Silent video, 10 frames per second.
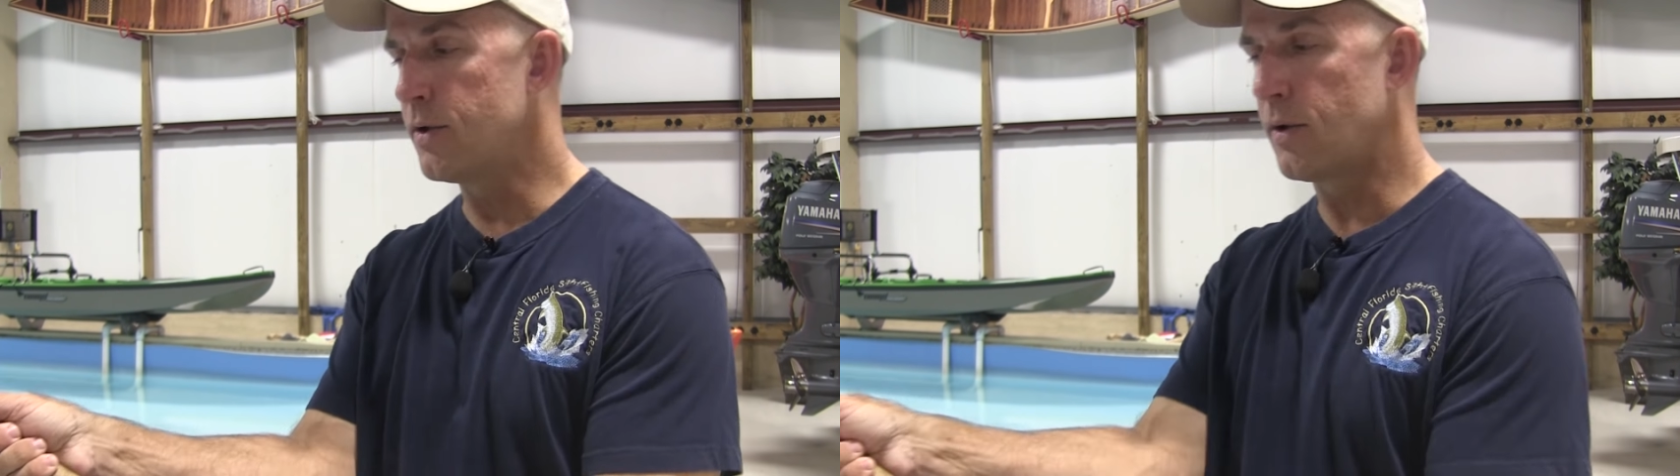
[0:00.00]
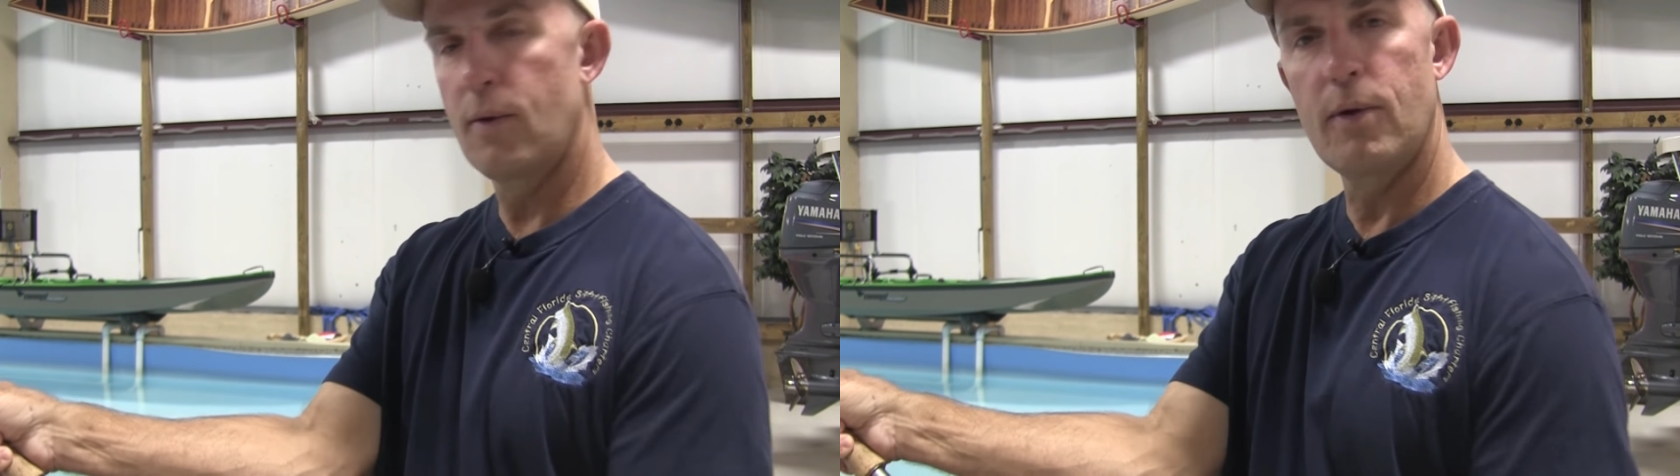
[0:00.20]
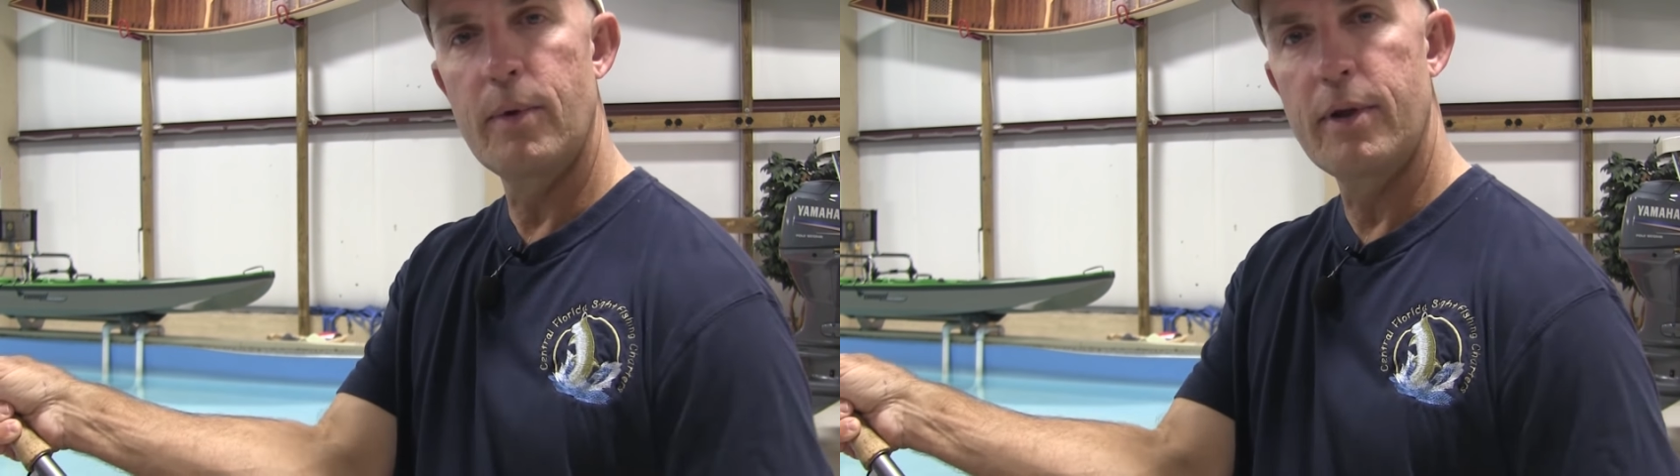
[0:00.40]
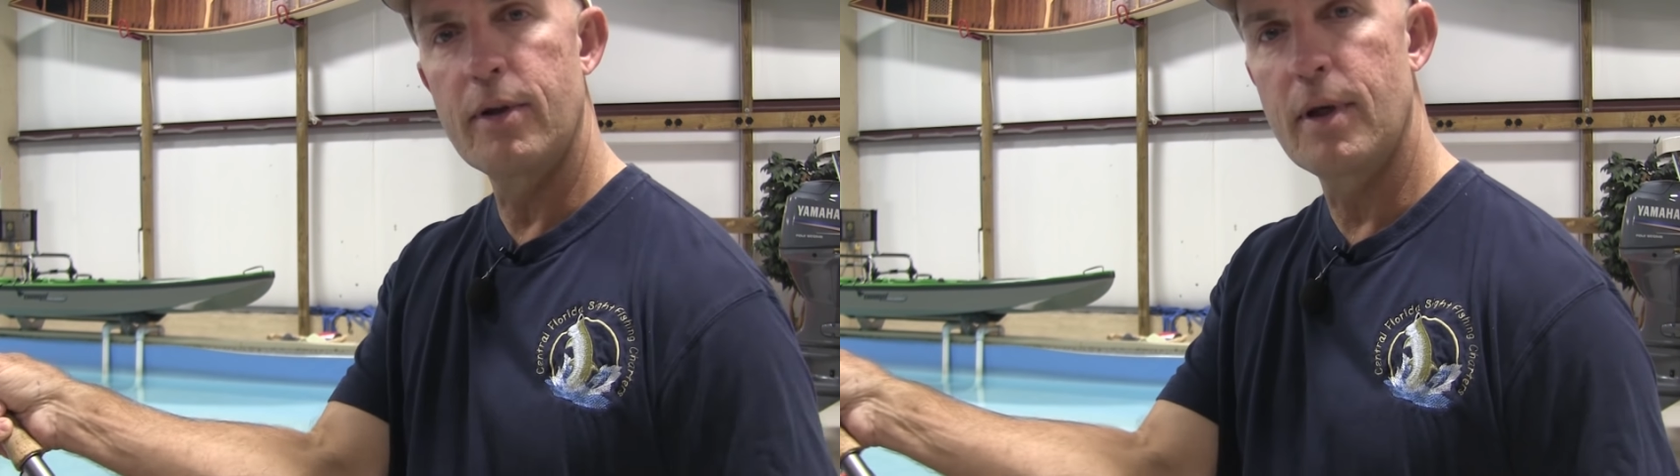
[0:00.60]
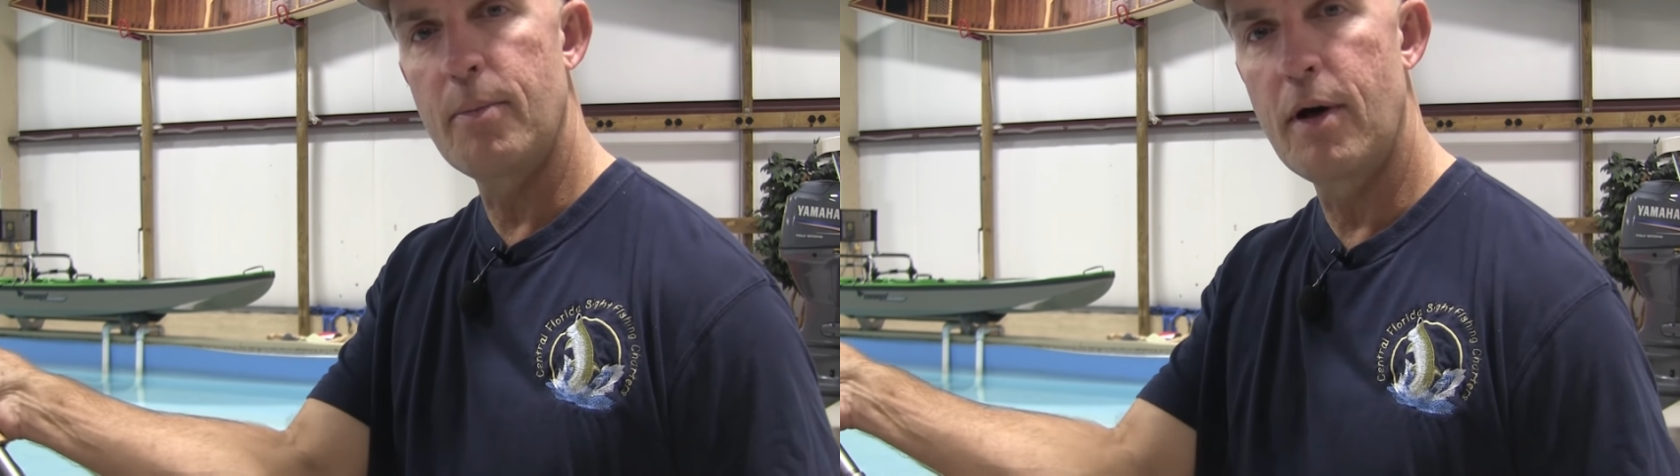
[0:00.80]
You can hold it with your
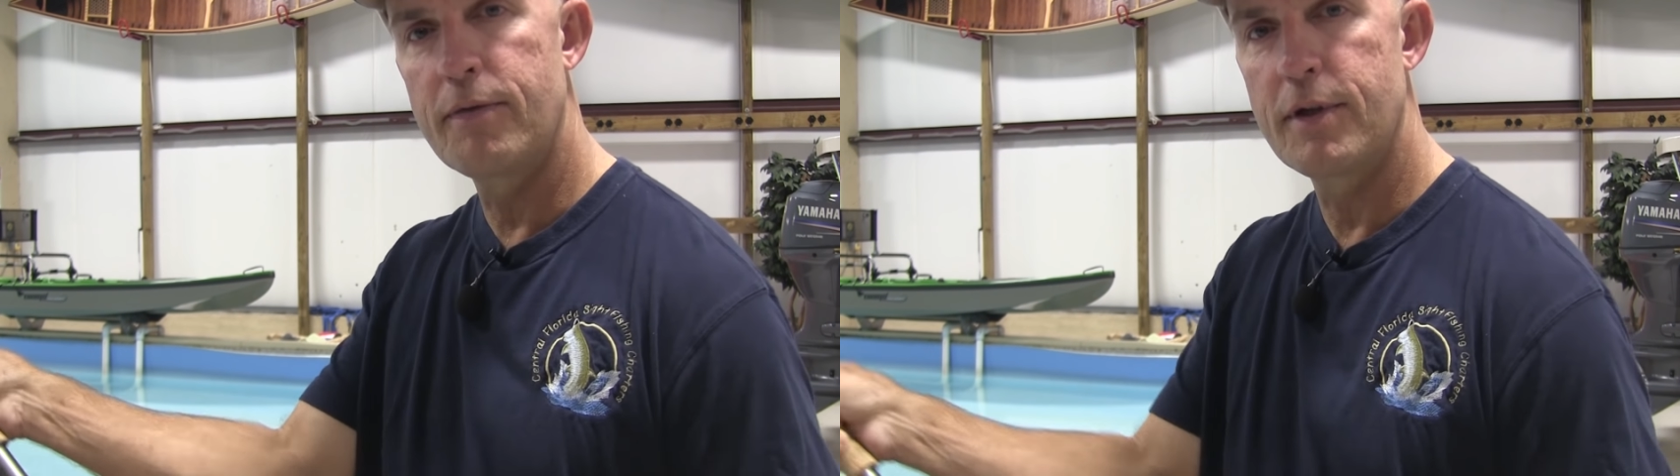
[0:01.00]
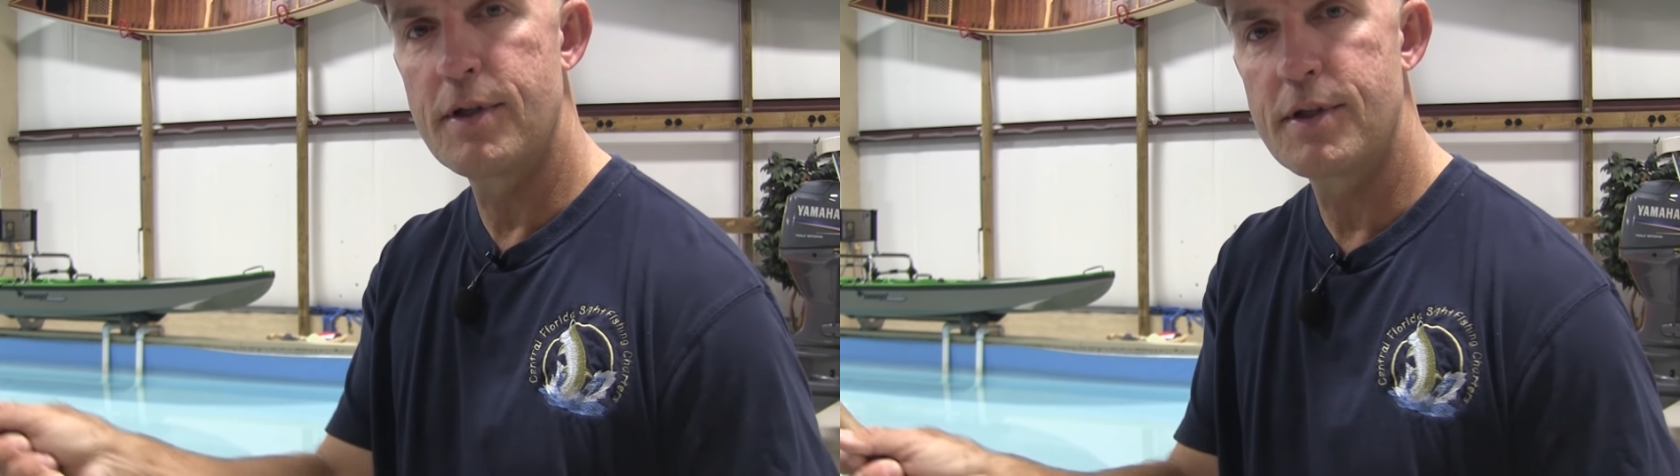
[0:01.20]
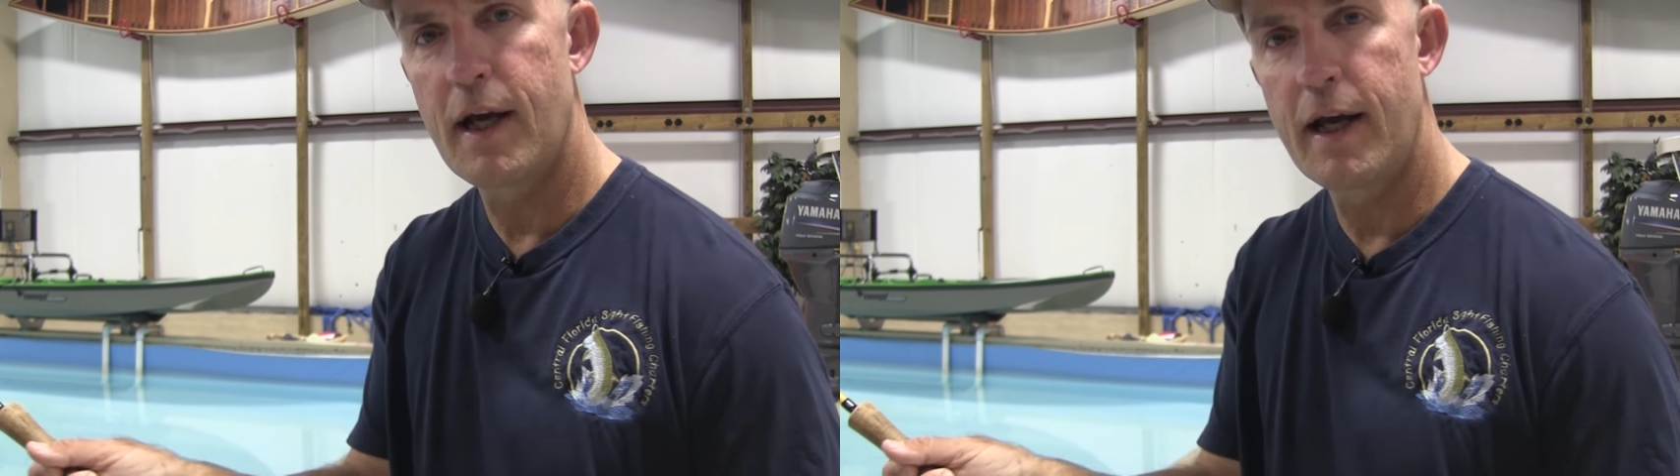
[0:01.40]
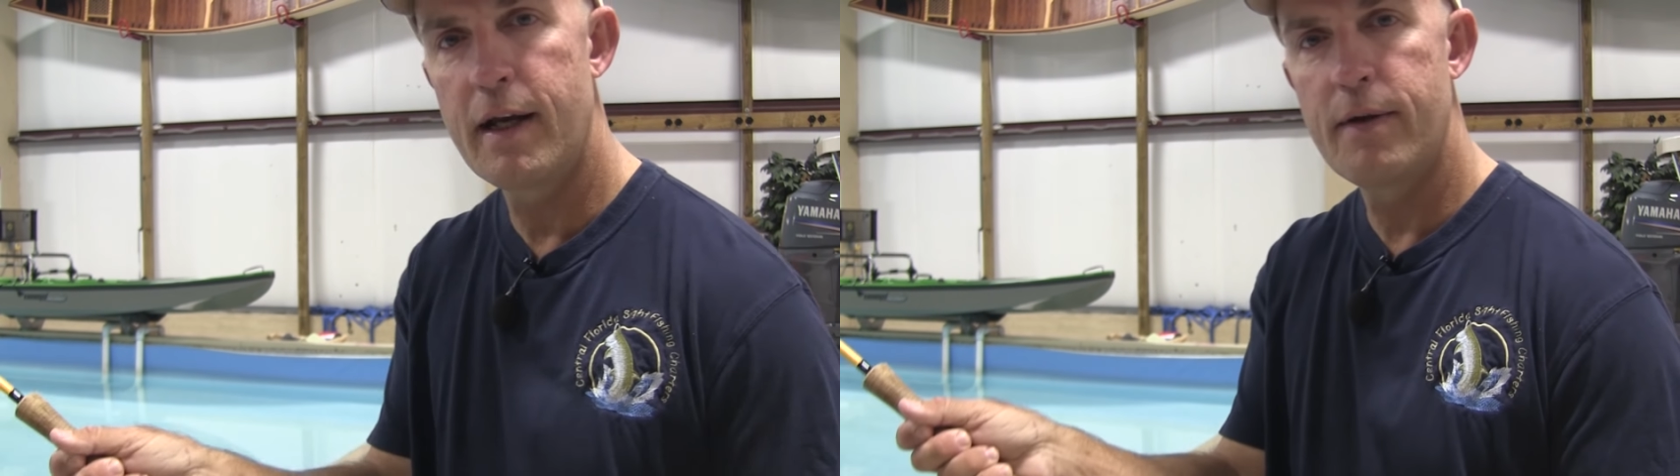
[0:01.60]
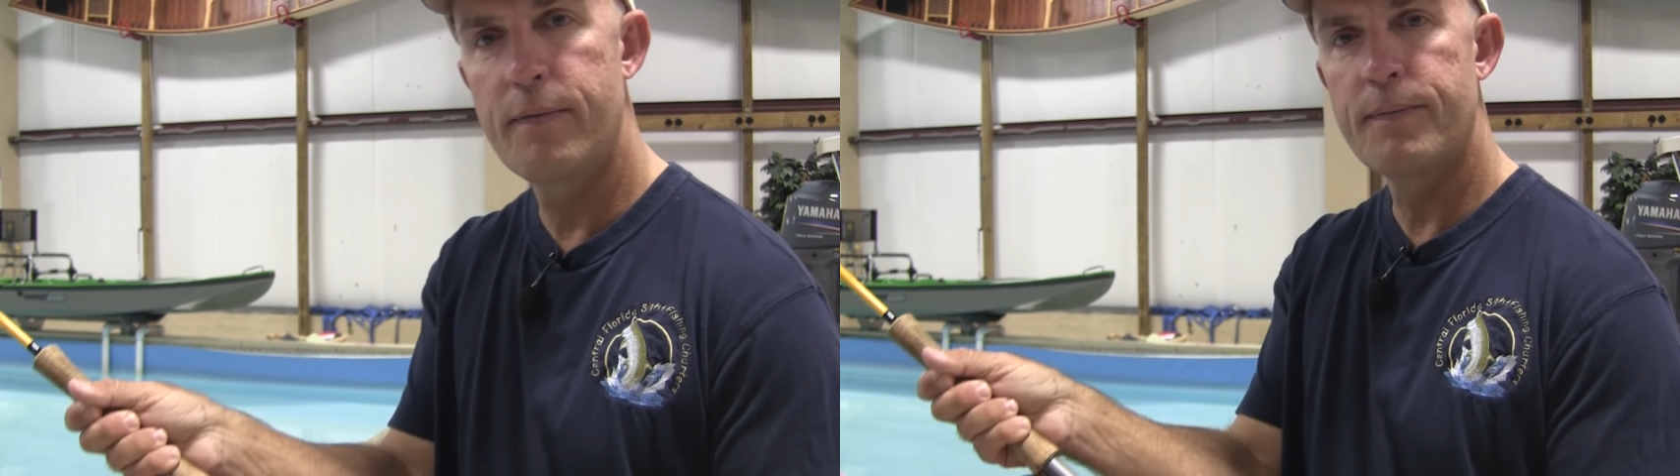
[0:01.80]
thumb off to the side.